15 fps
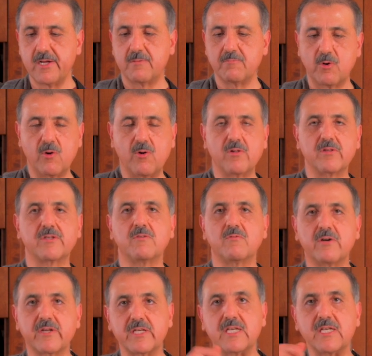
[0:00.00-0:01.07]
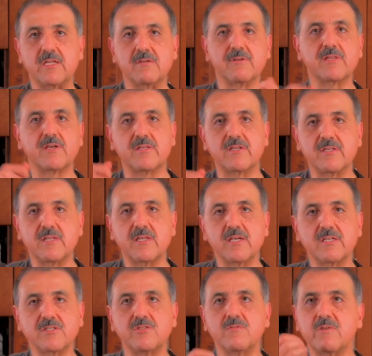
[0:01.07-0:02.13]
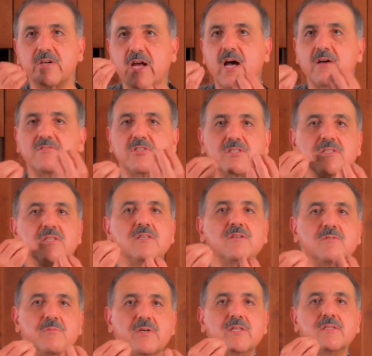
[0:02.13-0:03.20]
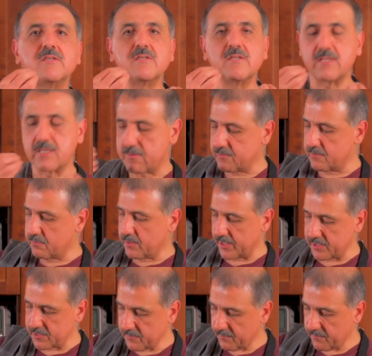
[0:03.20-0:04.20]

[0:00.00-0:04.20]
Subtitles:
bowl and you want to eat it with other things, you want to have just a little bit in every bite.